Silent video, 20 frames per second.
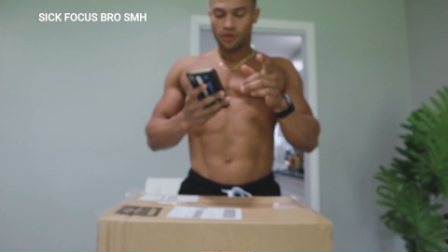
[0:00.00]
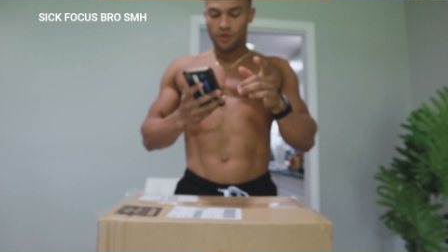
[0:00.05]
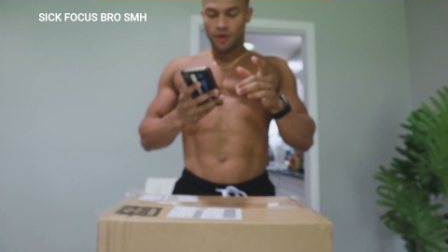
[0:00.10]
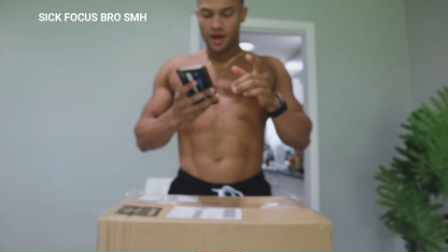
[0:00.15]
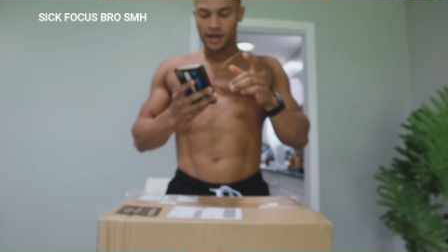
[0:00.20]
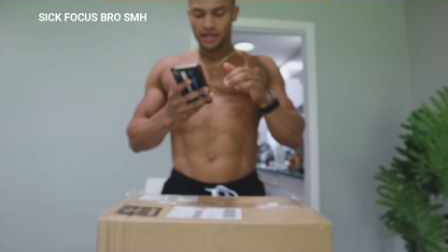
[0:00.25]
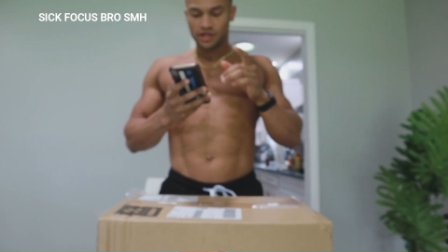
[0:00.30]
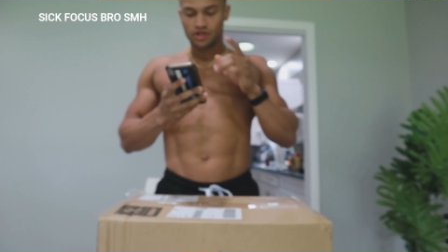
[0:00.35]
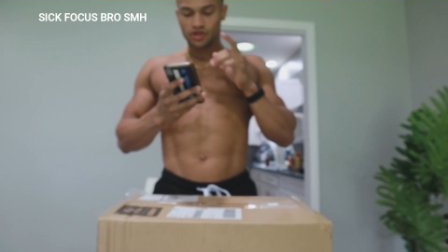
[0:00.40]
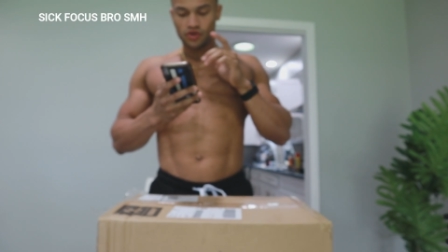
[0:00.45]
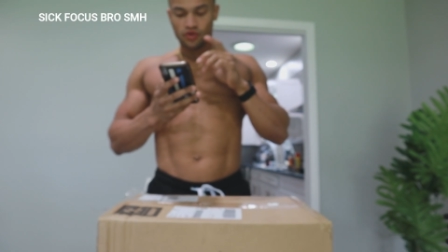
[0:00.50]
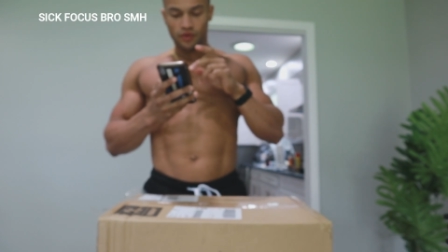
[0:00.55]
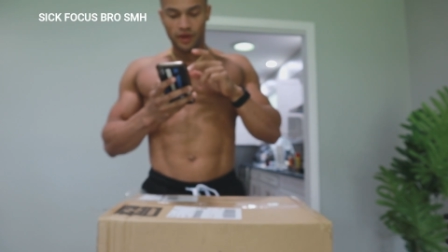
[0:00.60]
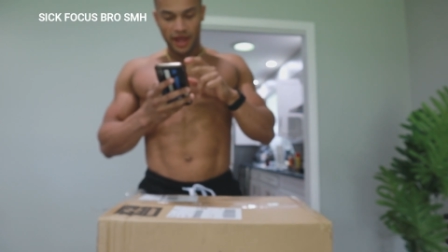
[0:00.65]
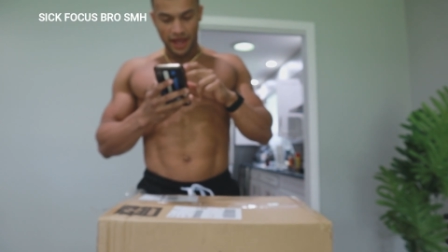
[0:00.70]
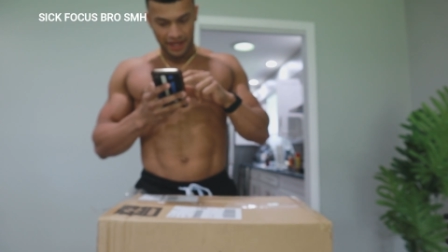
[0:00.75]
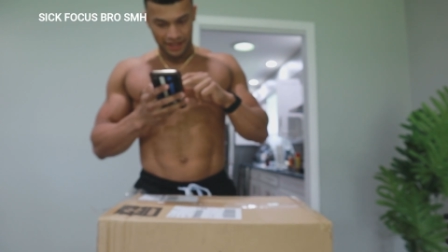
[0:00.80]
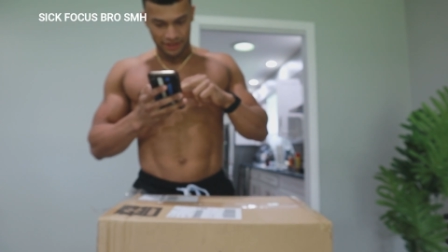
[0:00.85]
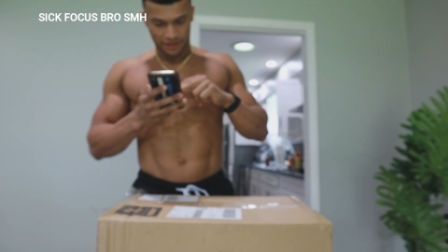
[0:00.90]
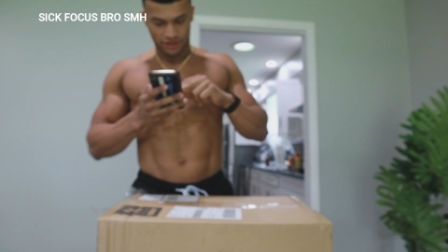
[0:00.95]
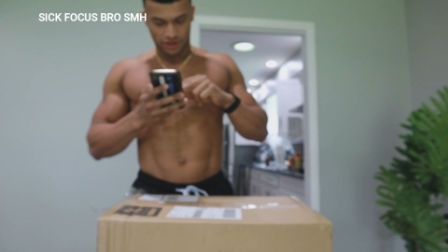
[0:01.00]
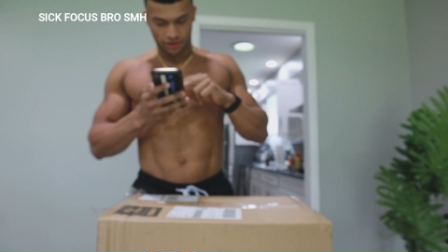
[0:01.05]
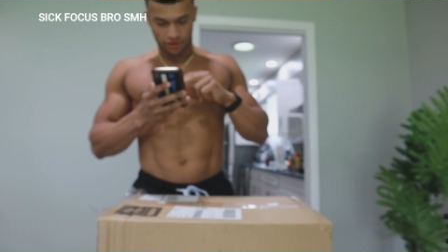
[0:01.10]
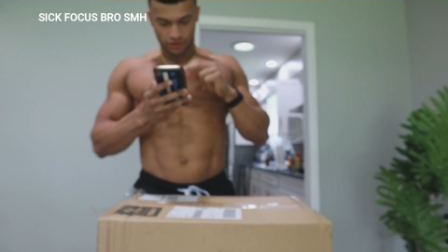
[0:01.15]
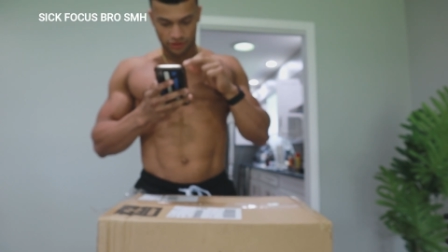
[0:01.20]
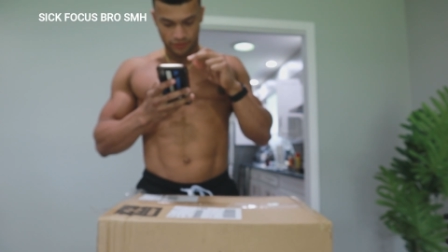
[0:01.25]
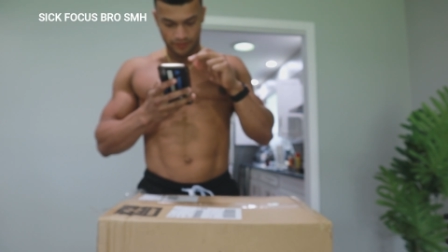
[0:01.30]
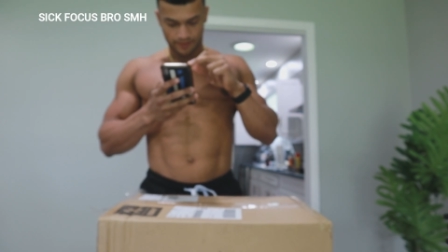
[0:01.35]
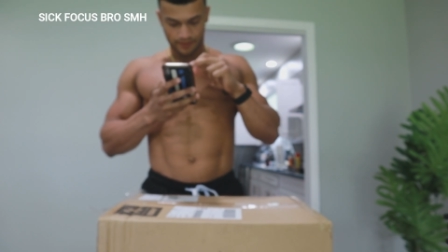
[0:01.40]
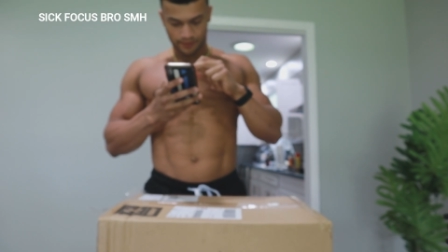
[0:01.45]
I wanted to
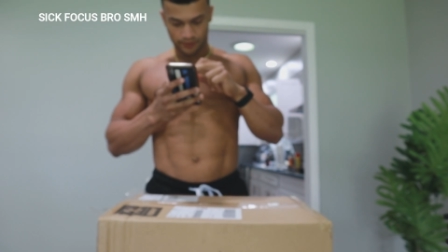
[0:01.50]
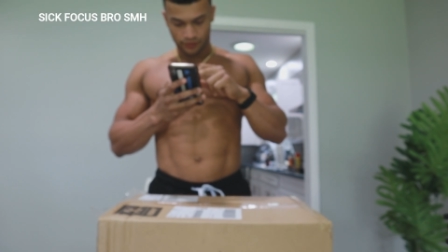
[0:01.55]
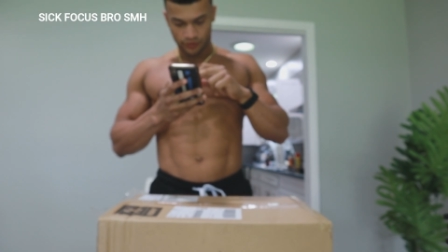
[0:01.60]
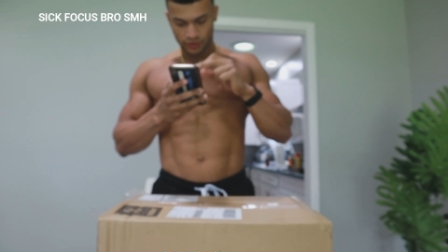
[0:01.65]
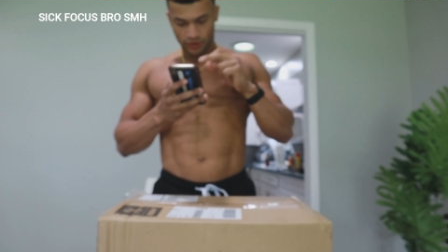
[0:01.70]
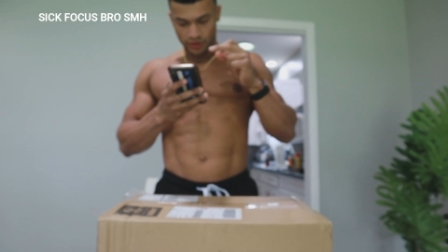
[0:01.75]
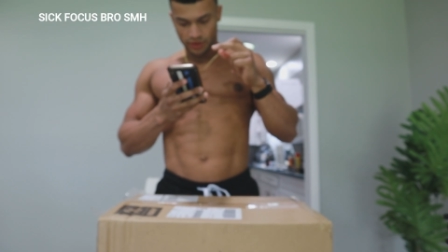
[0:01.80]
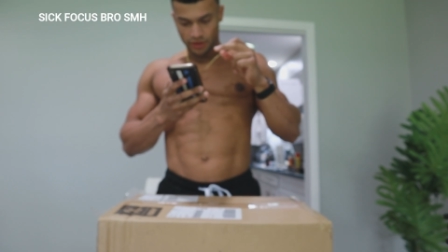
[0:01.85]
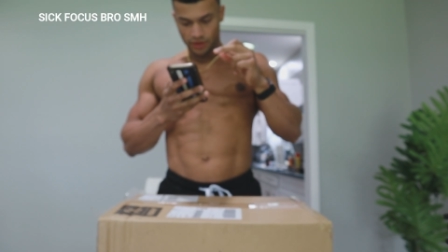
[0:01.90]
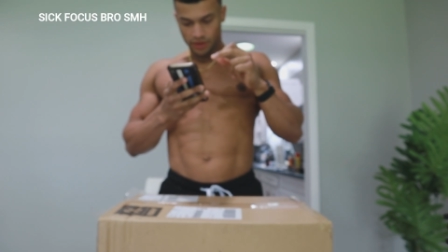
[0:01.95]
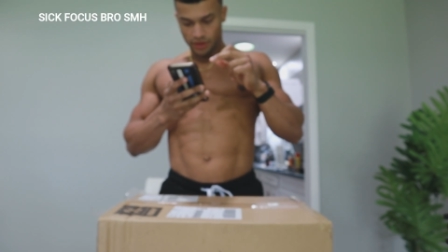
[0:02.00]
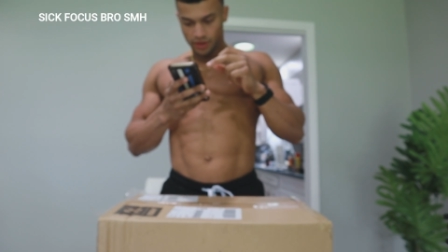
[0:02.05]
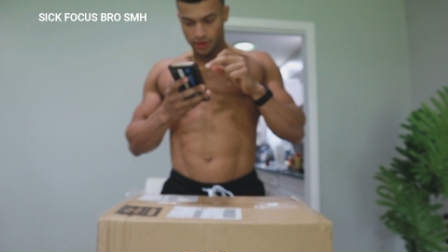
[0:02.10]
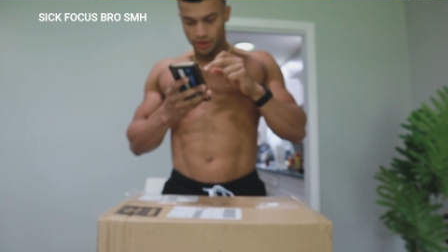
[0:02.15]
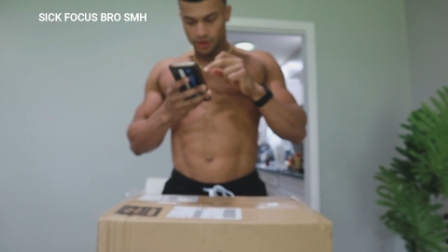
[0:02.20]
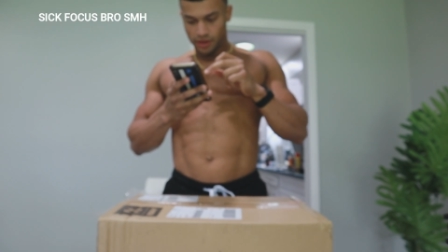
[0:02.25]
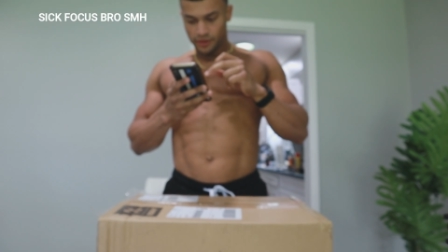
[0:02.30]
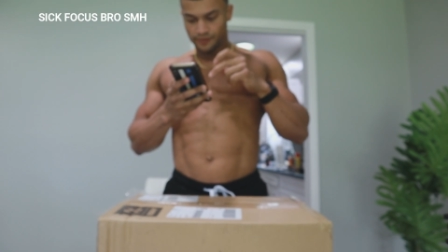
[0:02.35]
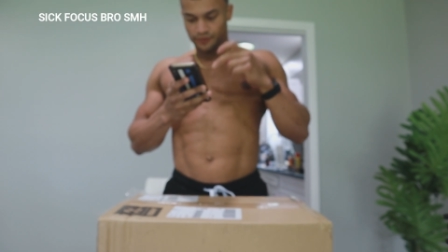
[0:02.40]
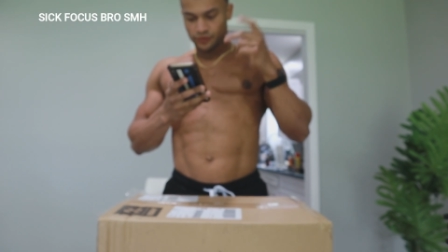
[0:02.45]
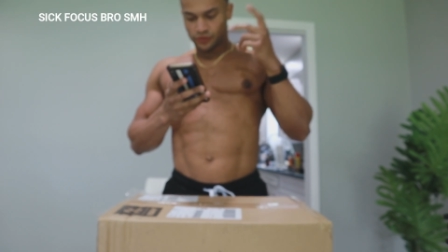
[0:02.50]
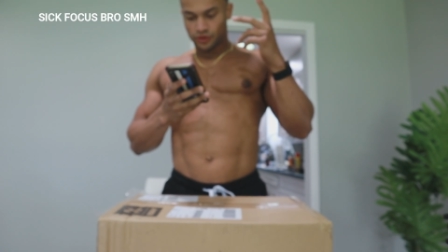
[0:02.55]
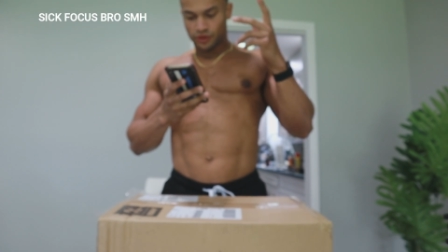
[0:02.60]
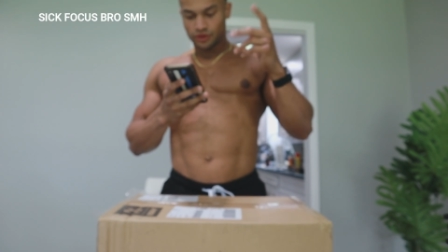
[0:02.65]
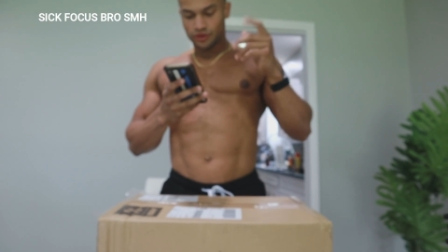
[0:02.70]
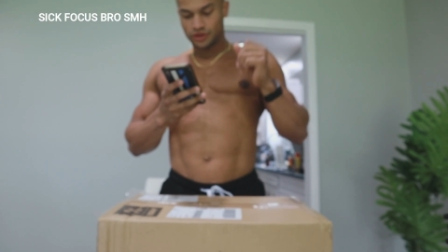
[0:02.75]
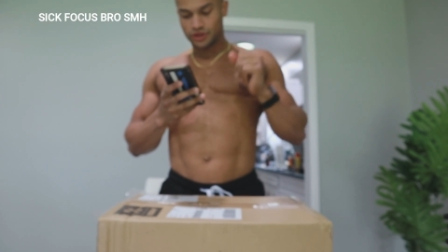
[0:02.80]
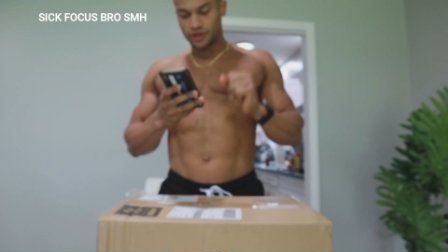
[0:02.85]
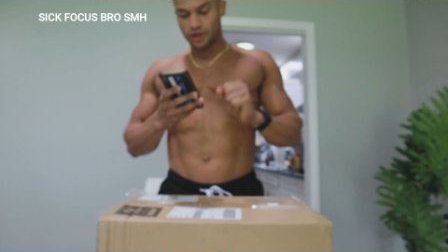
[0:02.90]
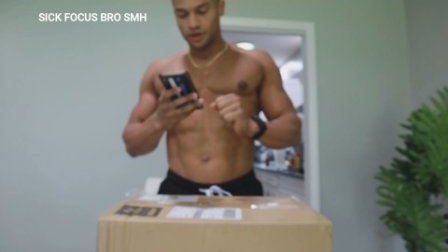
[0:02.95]
answer.
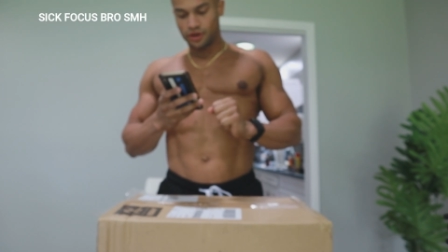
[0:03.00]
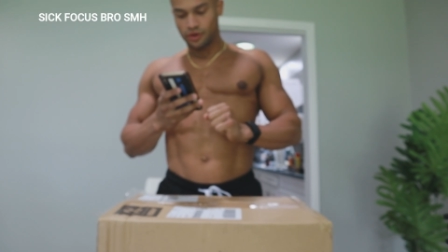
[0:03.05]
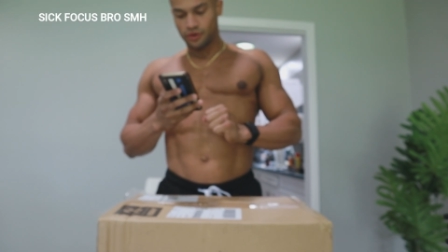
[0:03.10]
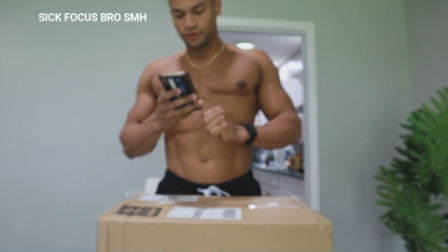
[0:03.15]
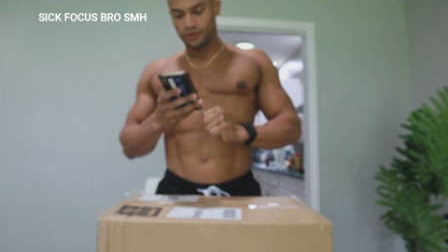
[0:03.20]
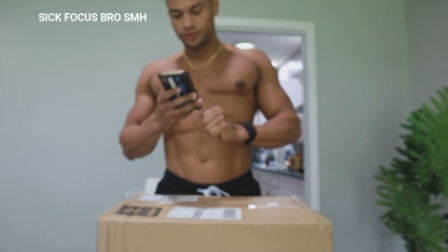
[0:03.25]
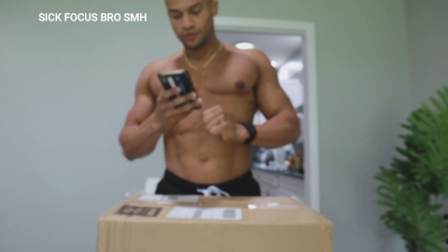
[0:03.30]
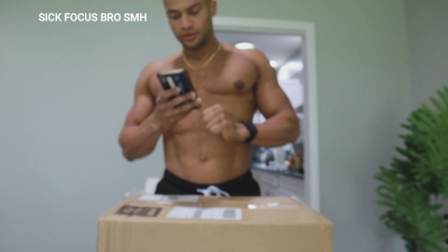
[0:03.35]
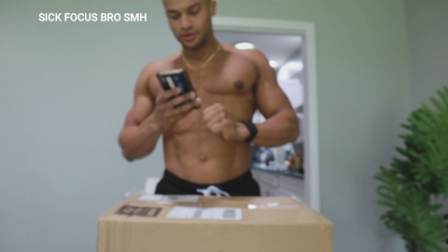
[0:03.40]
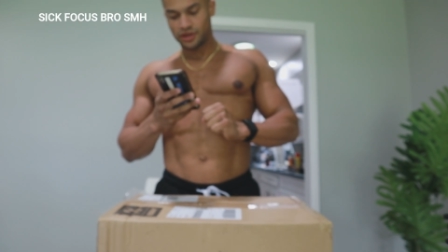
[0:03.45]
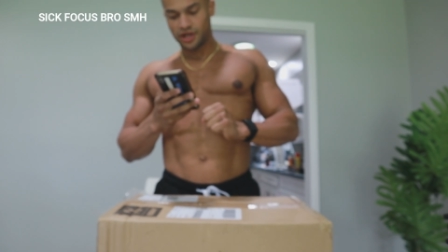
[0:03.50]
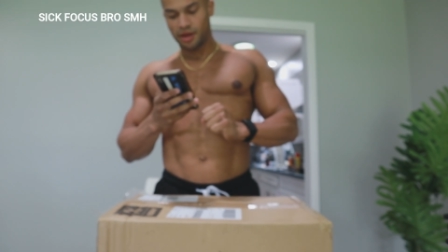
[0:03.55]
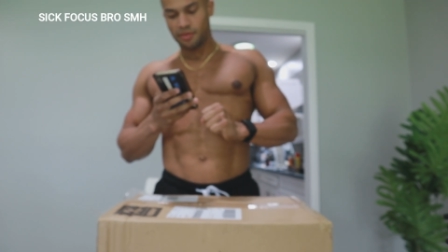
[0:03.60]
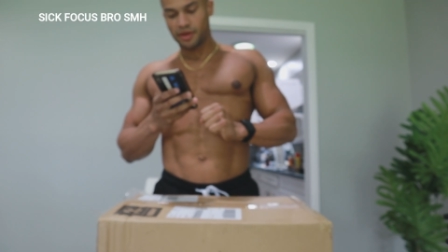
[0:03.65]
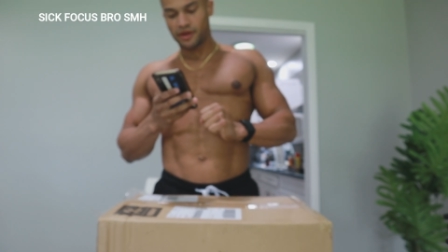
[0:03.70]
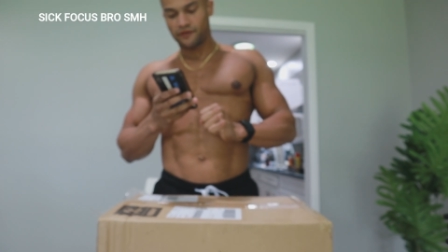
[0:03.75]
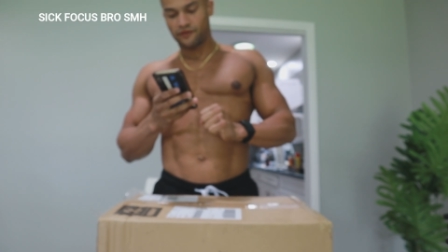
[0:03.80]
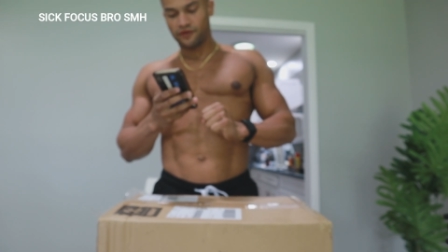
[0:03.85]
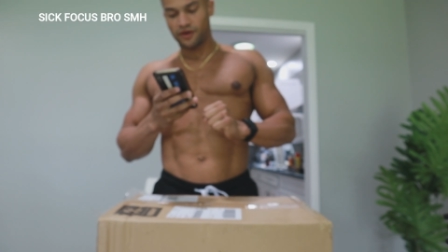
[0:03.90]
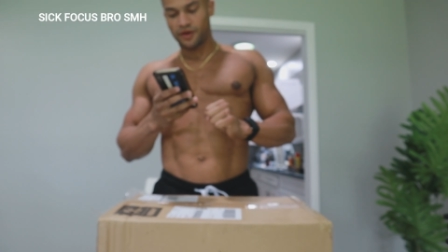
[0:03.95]
So, coming